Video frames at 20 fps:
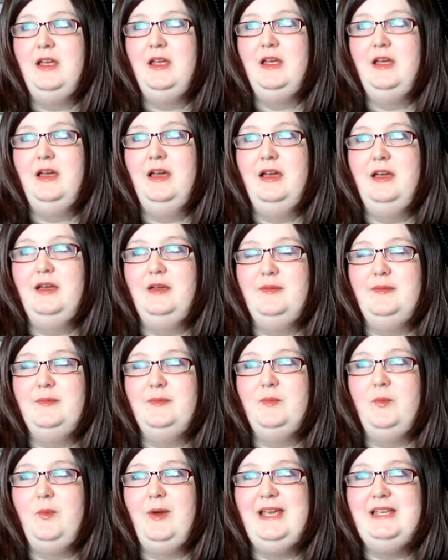
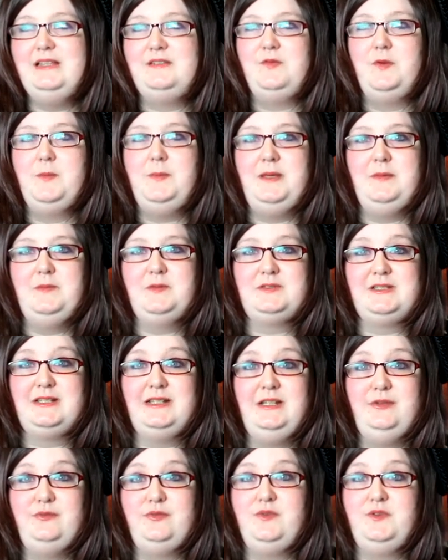um, ways for people to
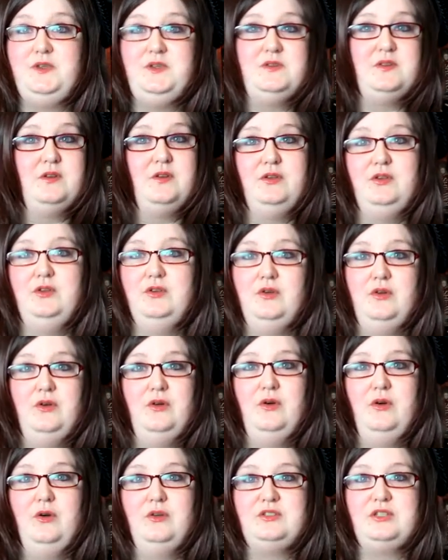leave reviews on
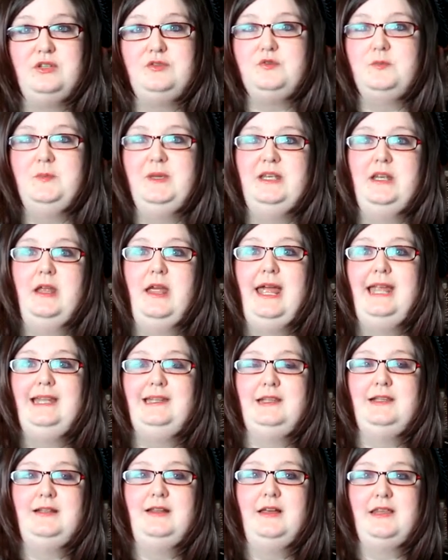your social media,
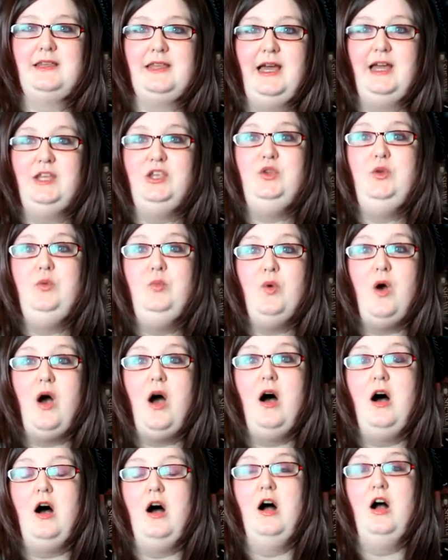anything like that, you
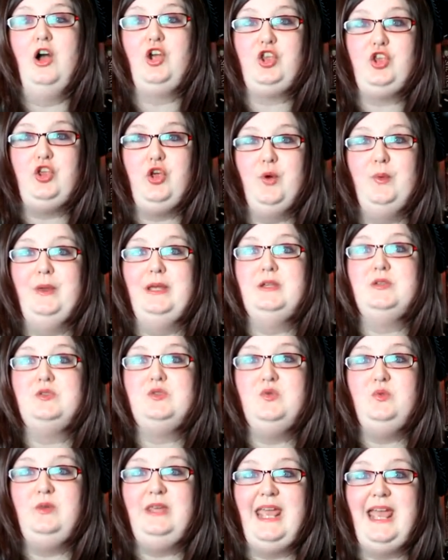are going
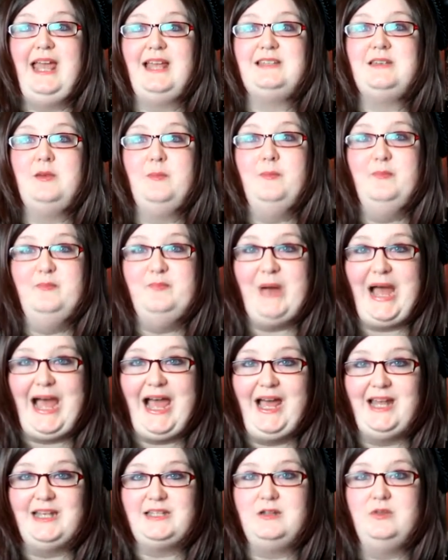to get
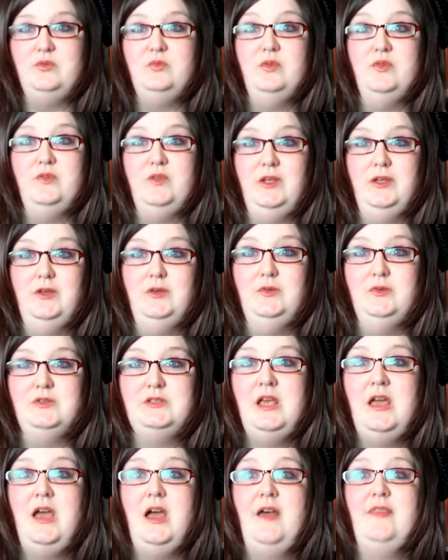bad reviews.
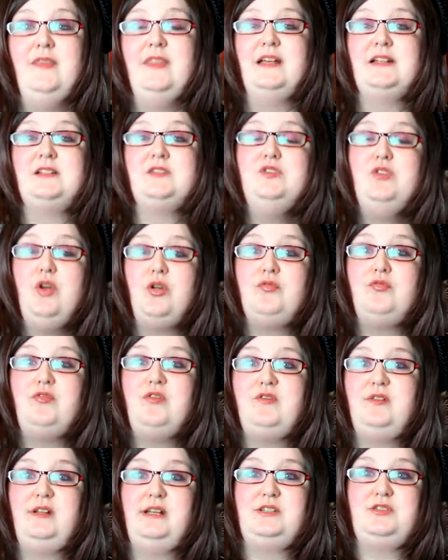And that's not a
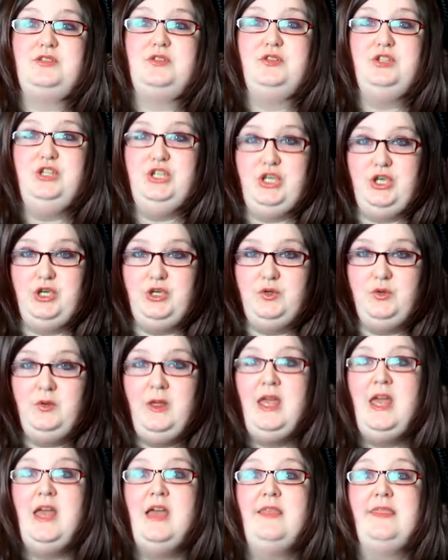reflection on you.
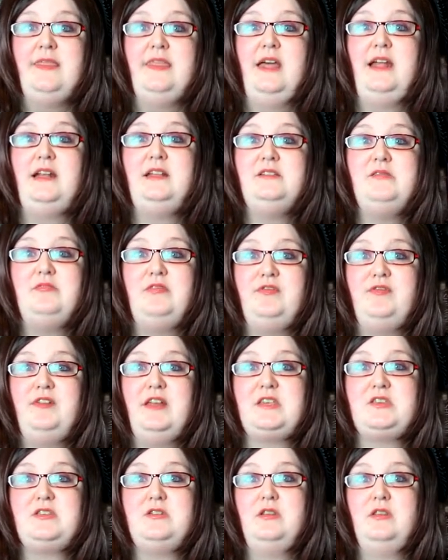That is a
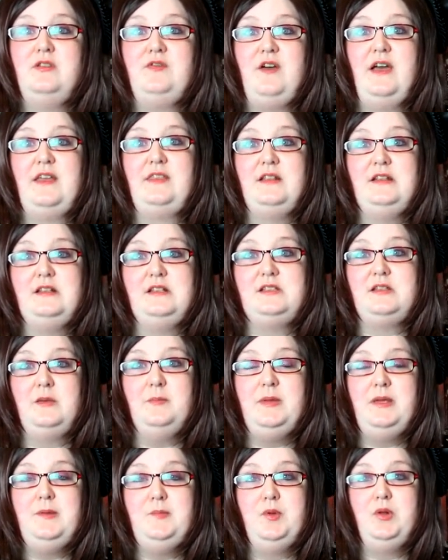reflection on the fact that some
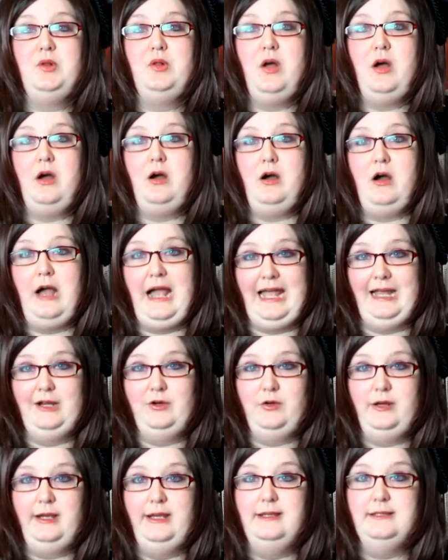people are
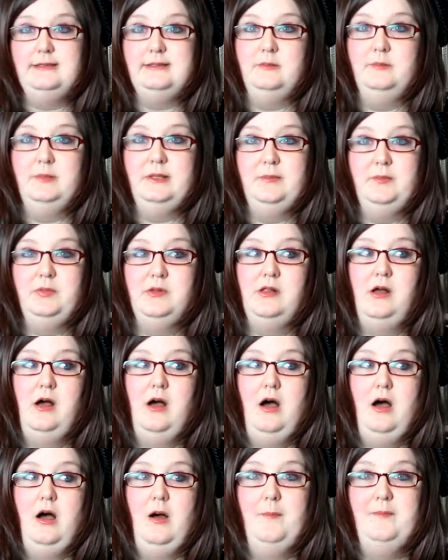angry, some people
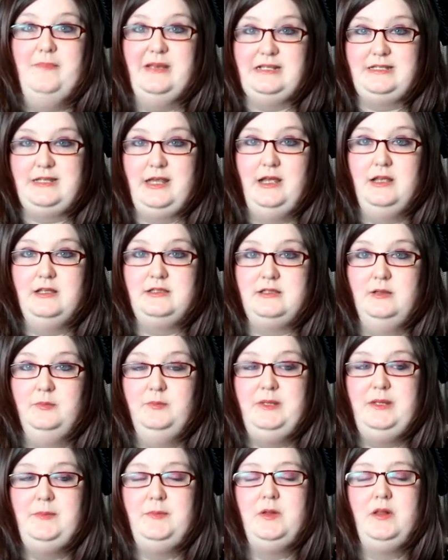are bitter, some
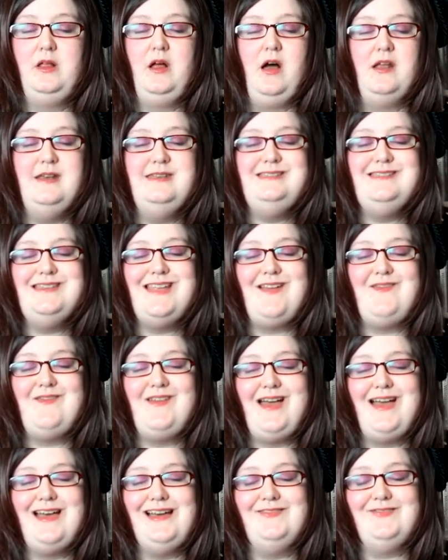people are never
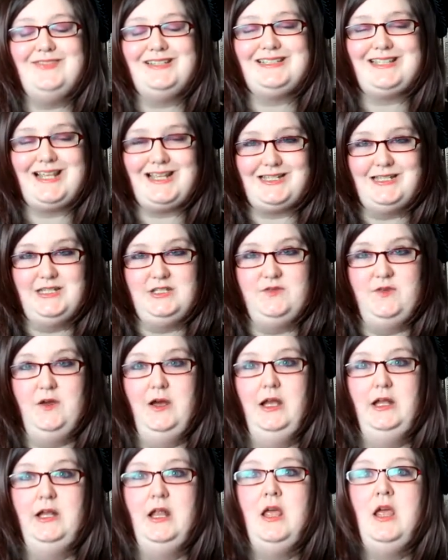ever
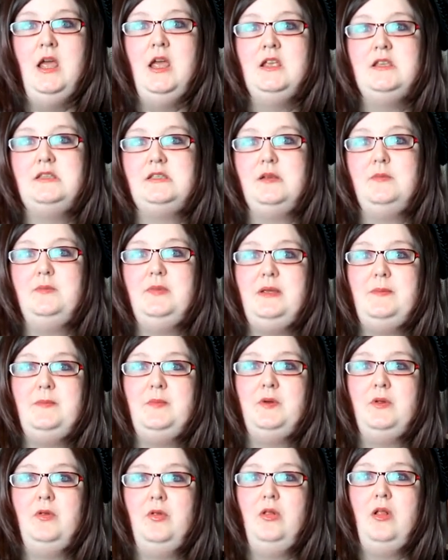satisfied, some
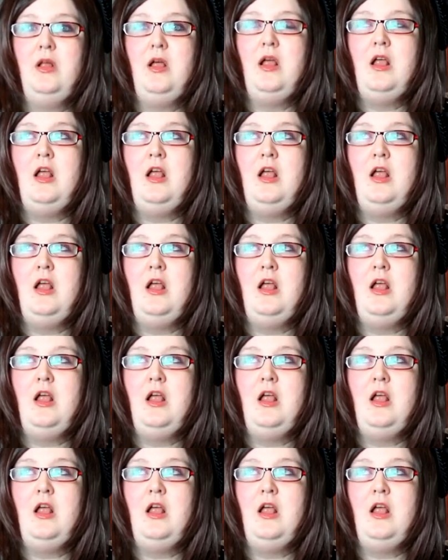people